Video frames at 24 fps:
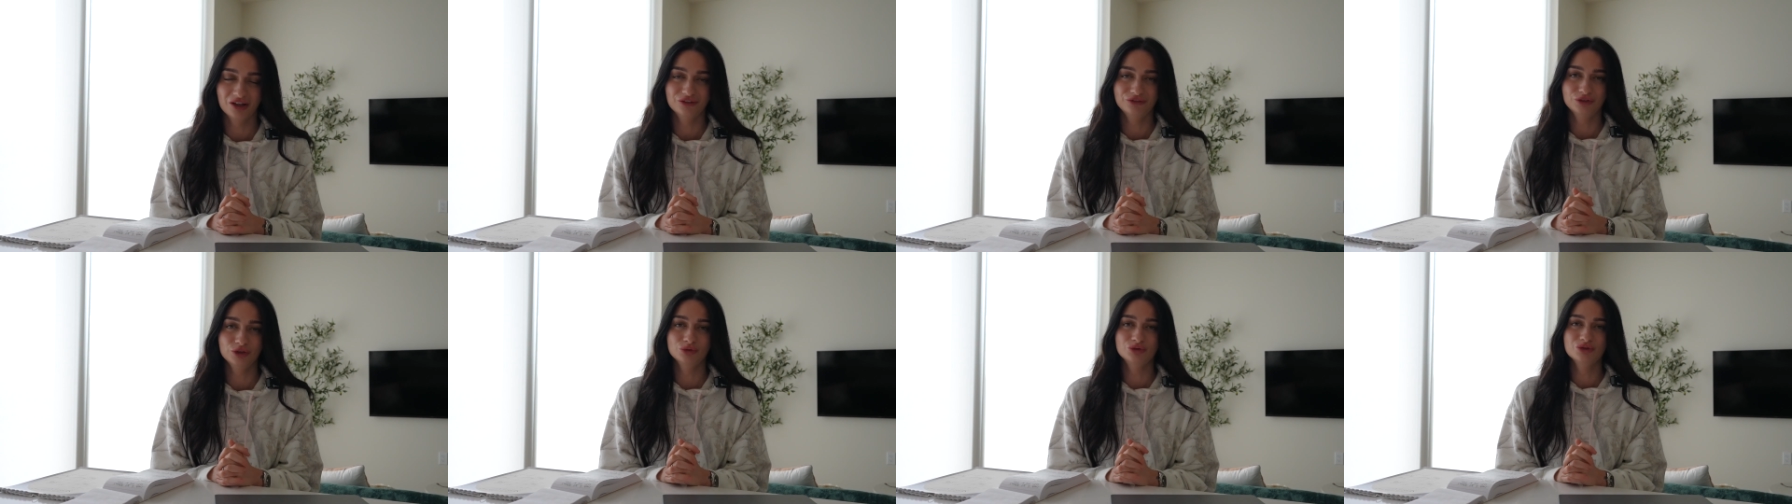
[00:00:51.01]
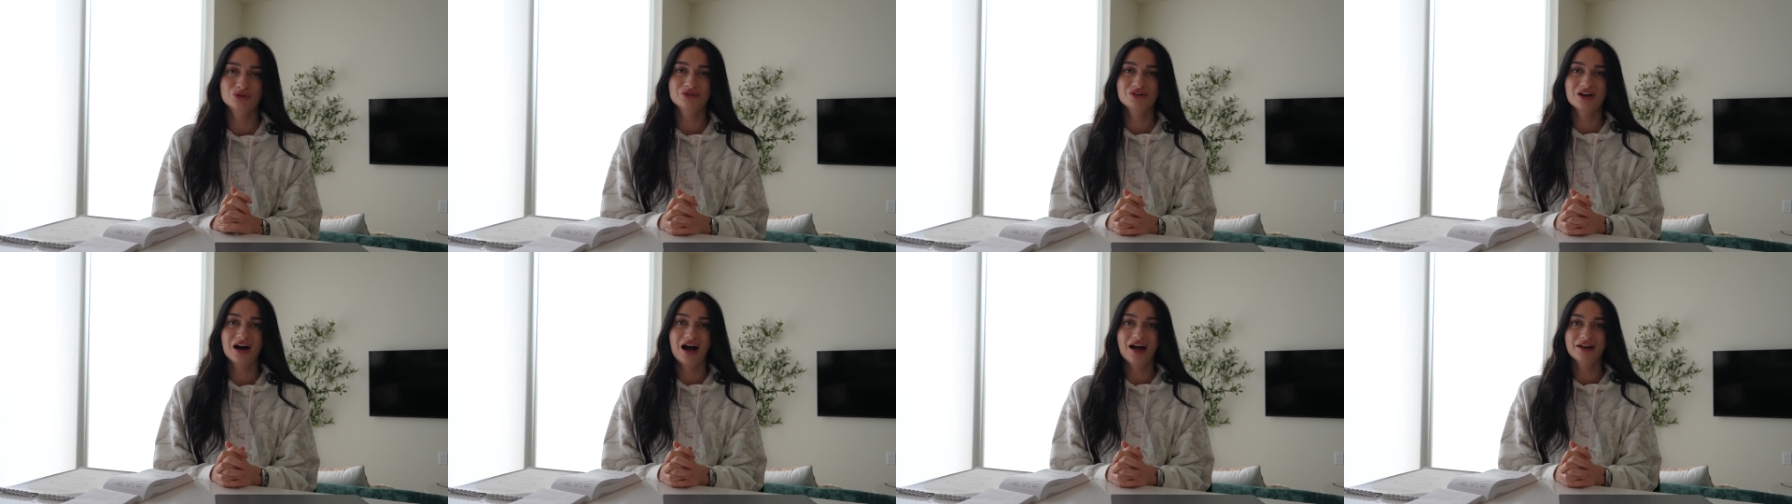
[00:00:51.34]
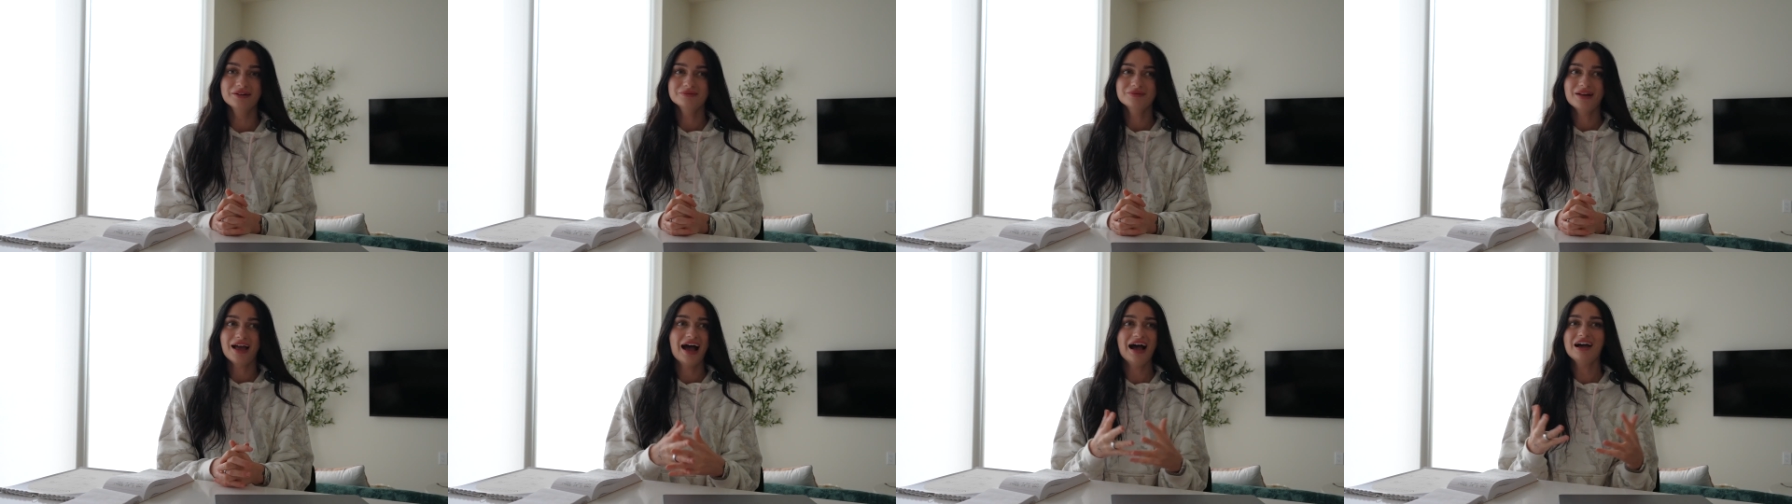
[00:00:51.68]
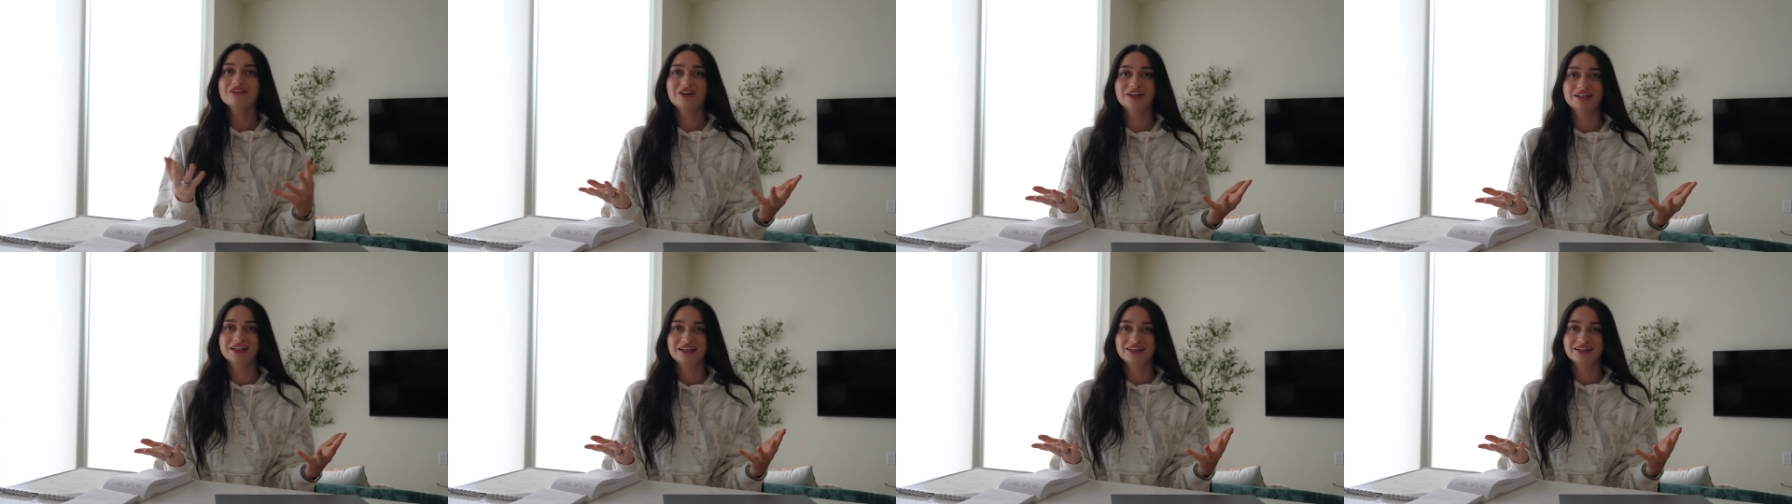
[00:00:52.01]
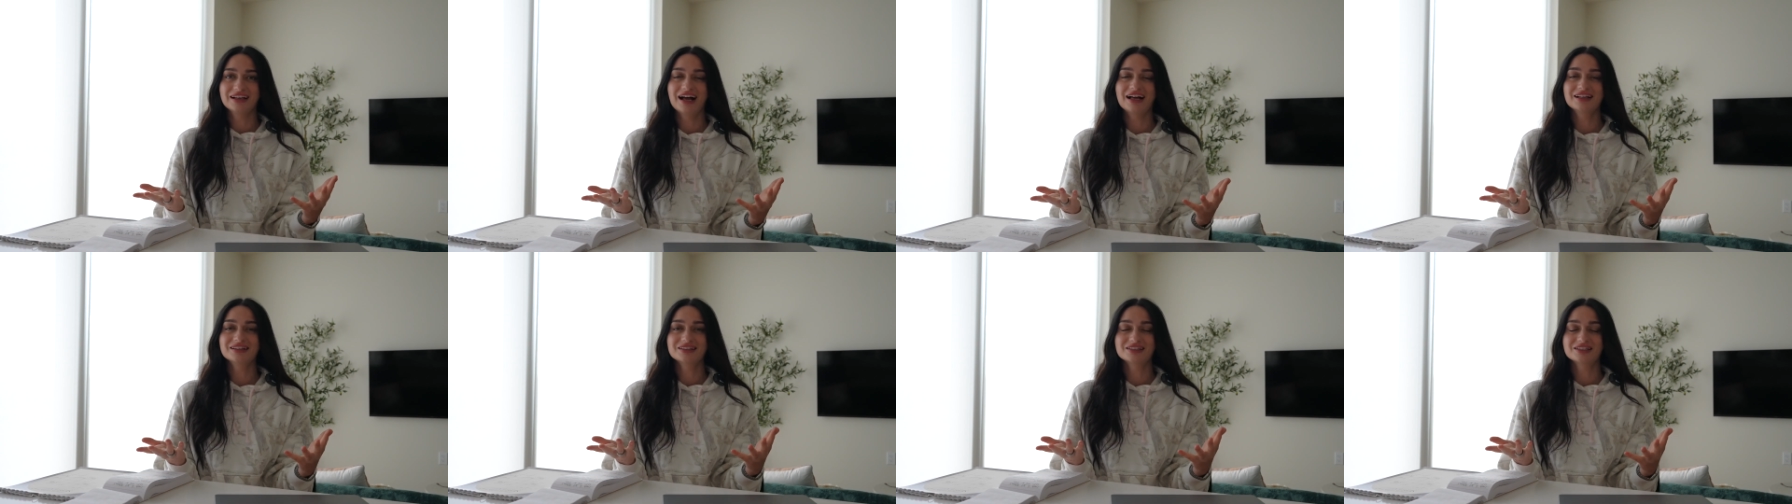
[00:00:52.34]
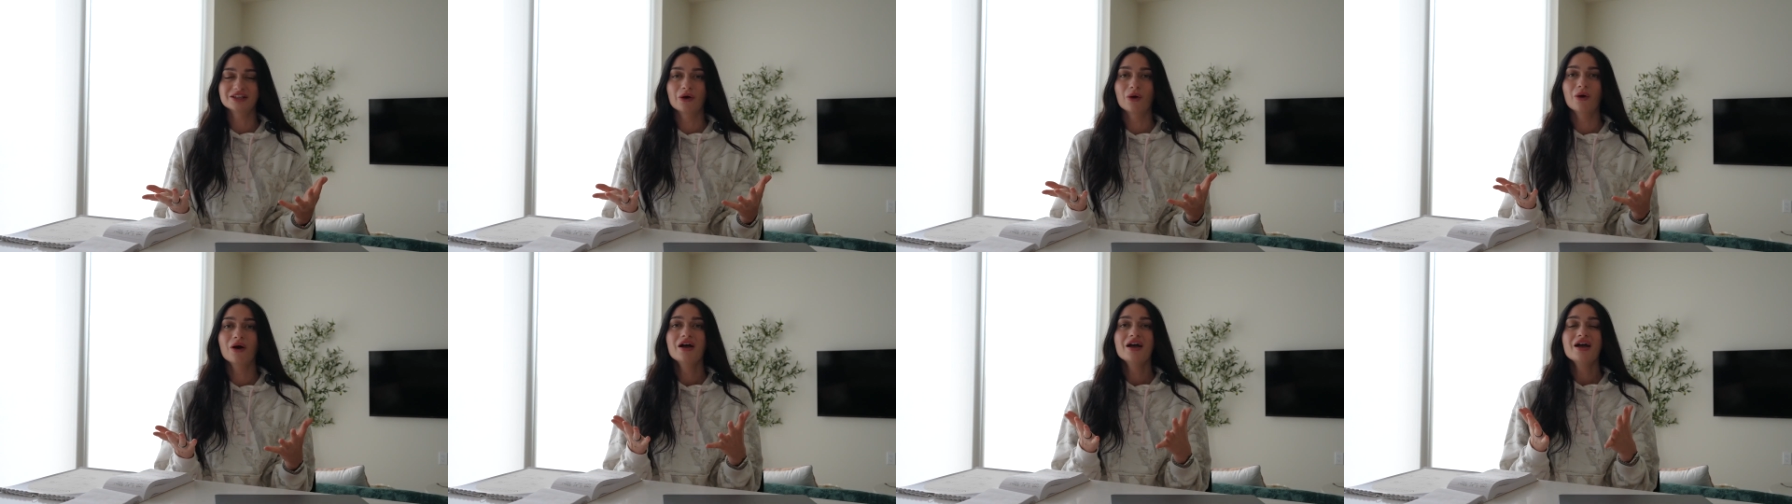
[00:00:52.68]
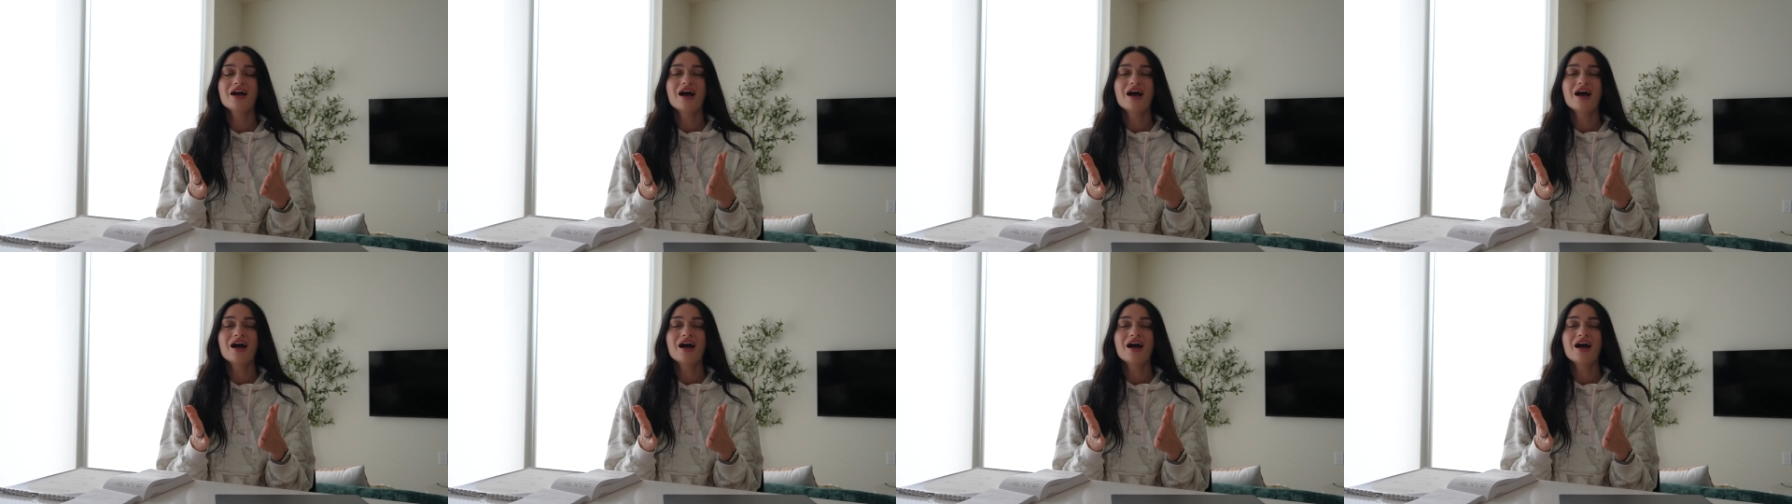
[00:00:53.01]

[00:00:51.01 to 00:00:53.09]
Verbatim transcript: if you do not have any yet. So